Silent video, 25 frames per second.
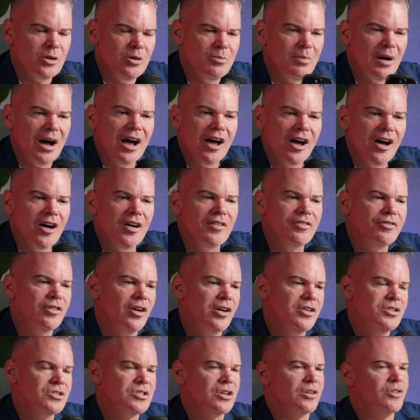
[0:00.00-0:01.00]
who buy
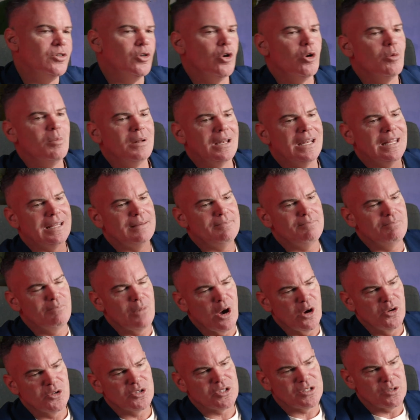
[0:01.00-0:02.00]
iPhones are normally
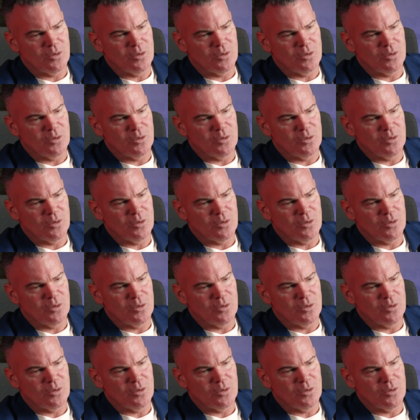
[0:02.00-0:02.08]
most